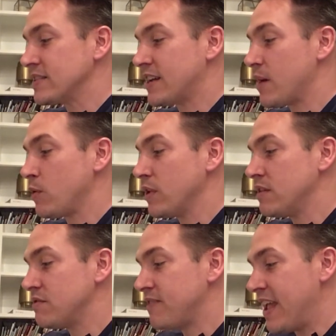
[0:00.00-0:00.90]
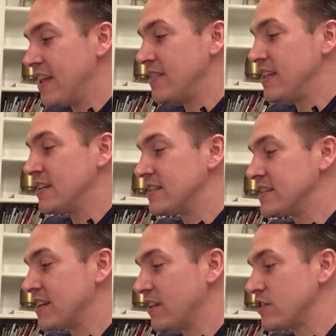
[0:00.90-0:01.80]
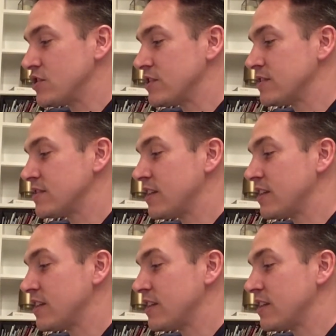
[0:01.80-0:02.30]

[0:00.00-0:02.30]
and I will invade the intelligence,